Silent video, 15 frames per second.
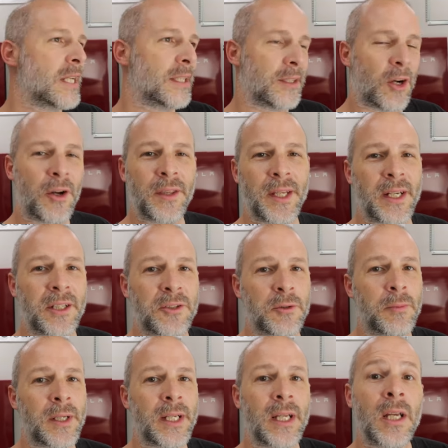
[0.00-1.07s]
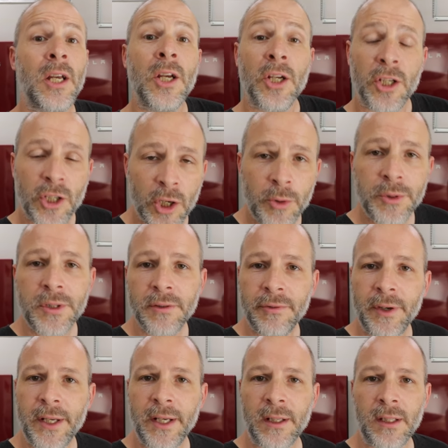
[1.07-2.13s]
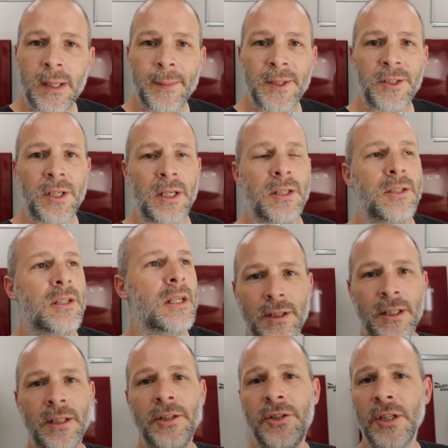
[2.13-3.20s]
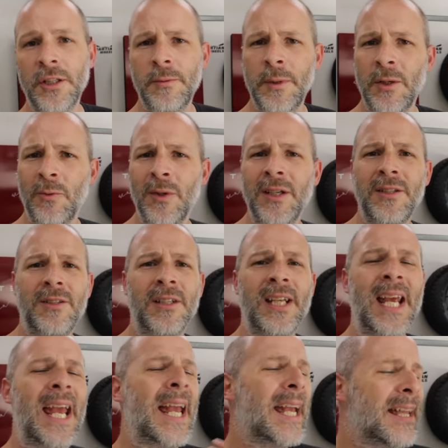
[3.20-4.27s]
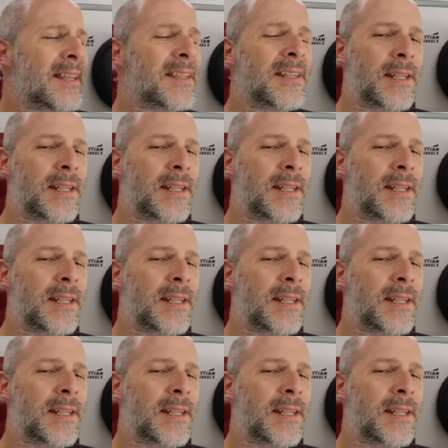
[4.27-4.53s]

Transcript: All that extra money goes to fighting climate change in the Chesapeake region and the